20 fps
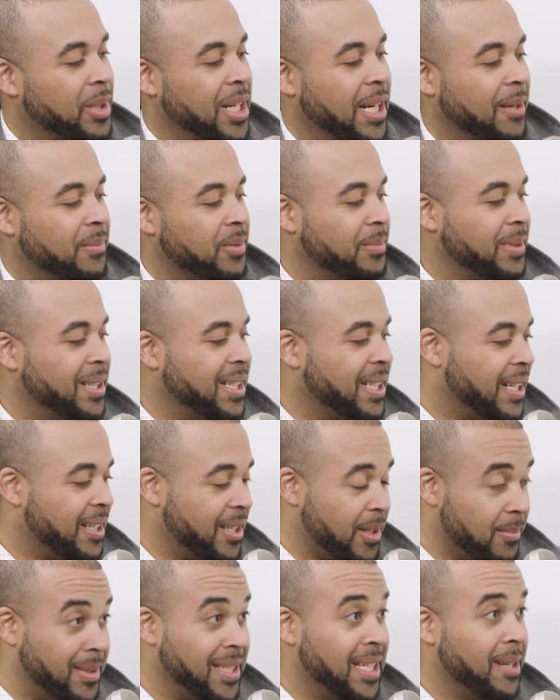But happened to be a guy
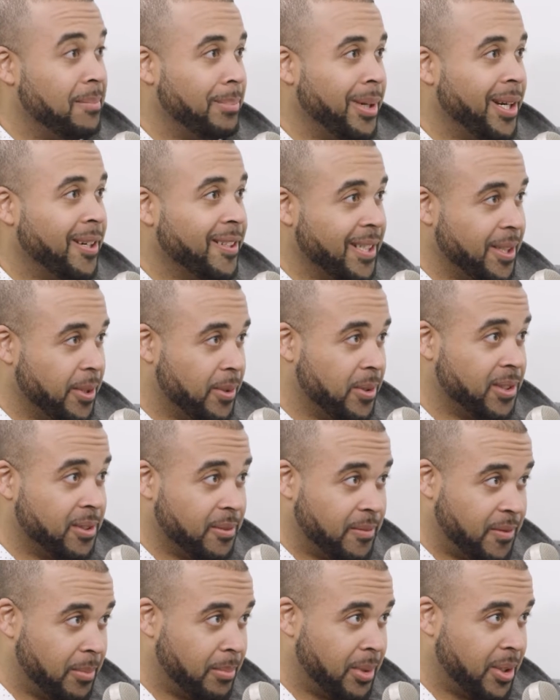named Tim Perry, who was the
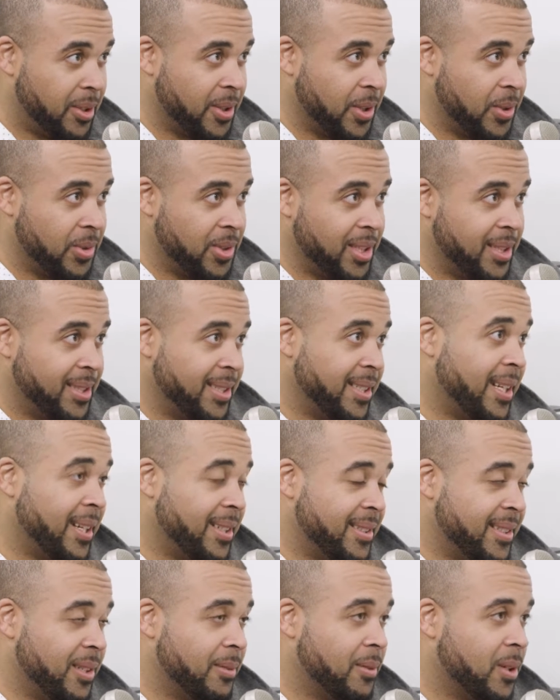football coach at
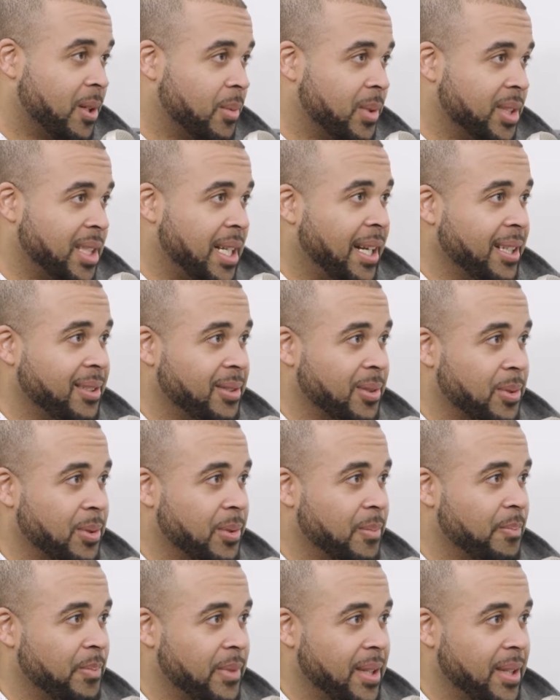CAC where I went to high school.